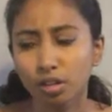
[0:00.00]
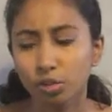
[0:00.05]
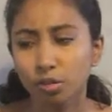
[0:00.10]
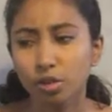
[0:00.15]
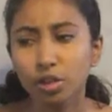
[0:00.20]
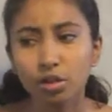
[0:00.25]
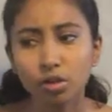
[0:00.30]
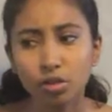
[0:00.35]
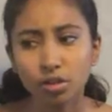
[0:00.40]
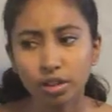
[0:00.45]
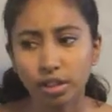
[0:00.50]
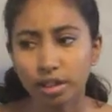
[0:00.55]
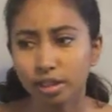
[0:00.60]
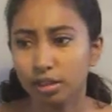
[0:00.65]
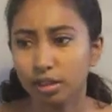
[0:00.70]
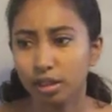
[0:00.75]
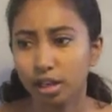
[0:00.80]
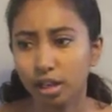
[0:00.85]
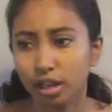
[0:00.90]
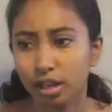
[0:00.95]
we know
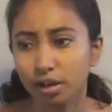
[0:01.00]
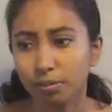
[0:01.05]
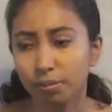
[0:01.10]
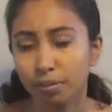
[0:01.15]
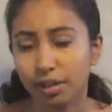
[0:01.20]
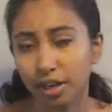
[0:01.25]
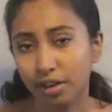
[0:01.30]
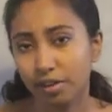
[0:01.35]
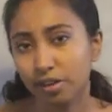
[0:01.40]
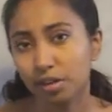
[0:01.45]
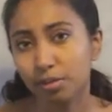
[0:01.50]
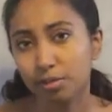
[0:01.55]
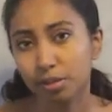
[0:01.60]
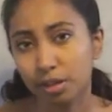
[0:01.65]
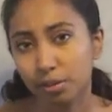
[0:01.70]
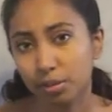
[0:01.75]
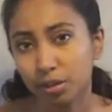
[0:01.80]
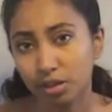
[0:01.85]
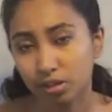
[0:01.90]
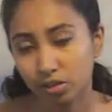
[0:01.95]
that carrying
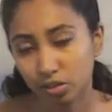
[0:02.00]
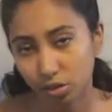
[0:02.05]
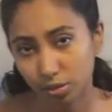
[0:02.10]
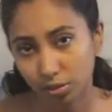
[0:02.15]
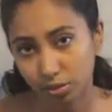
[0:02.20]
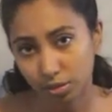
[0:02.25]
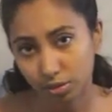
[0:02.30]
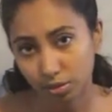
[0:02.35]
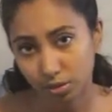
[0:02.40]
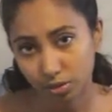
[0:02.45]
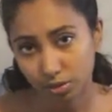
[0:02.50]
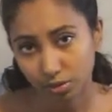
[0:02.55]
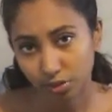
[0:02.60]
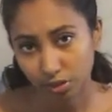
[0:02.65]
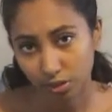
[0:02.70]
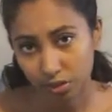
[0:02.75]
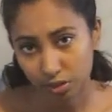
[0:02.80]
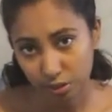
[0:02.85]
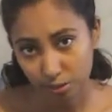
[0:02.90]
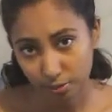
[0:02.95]
baby is optimal for
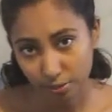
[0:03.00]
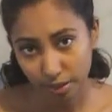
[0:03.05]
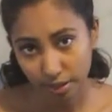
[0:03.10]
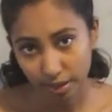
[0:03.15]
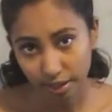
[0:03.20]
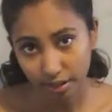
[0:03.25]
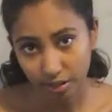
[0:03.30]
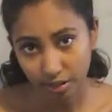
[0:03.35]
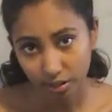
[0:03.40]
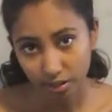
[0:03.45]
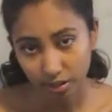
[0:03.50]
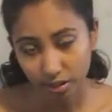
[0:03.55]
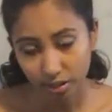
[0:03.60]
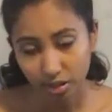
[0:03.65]
the spine.